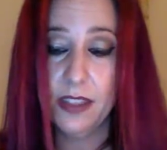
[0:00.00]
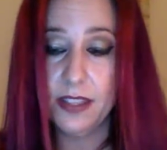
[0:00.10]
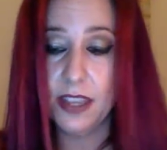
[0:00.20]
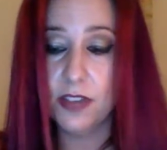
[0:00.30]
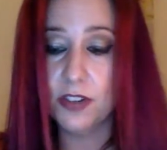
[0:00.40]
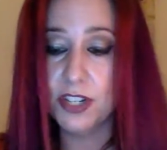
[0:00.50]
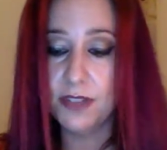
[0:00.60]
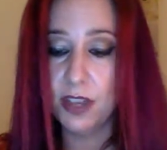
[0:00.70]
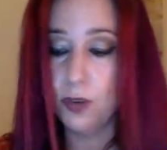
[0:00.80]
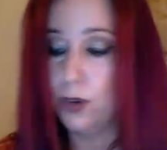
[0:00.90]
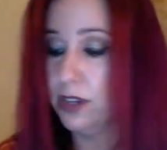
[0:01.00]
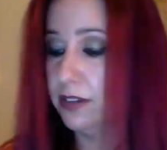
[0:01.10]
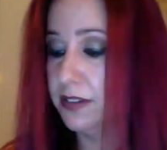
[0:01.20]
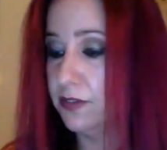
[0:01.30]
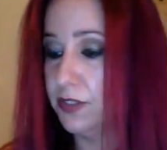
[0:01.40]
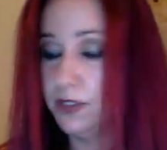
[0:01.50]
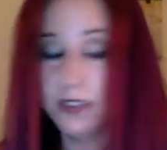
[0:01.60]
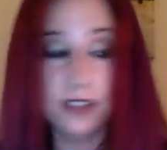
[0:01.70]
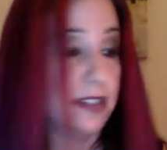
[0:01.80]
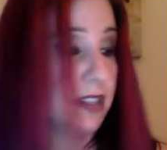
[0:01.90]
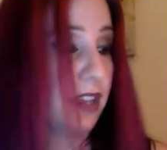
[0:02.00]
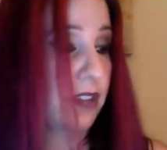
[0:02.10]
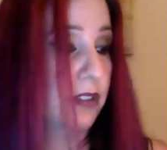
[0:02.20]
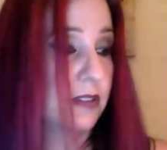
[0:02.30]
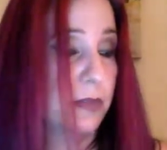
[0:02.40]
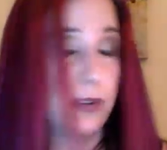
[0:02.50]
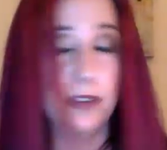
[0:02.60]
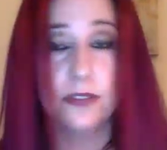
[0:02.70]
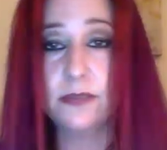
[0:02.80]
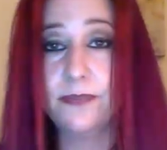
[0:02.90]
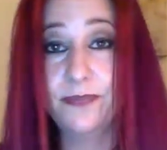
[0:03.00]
the energy of that oil is infused into the candle as it burns.